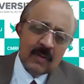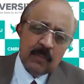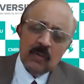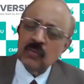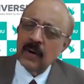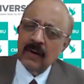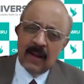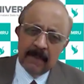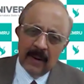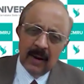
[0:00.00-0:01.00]
Suppose, for
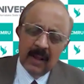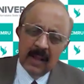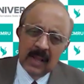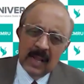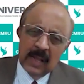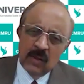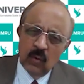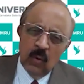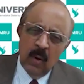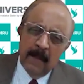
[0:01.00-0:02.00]
example,
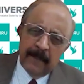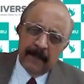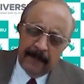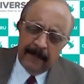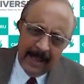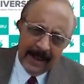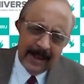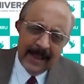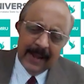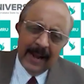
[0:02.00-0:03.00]
you
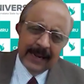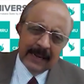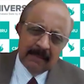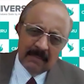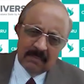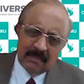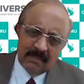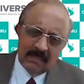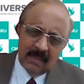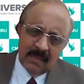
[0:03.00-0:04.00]
prepare an item
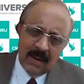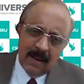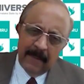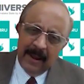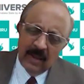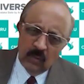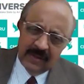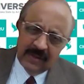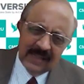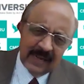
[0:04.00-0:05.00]
by
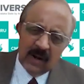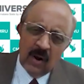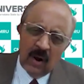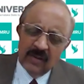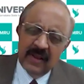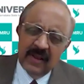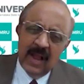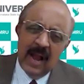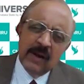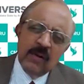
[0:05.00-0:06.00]
using the technology
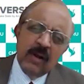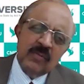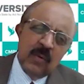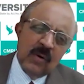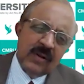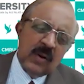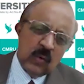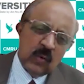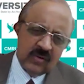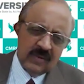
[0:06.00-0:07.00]
and you export the
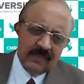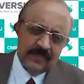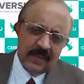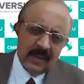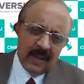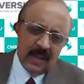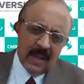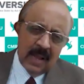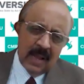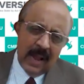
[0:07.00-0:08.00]
goods.
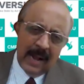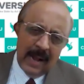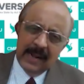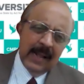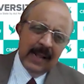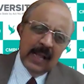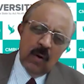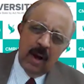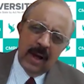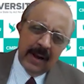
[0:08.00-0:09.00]
And
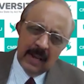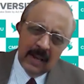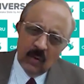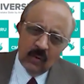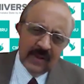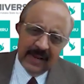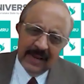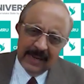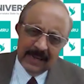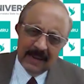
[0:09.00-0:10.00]
you are using
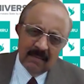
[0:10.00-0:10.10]
it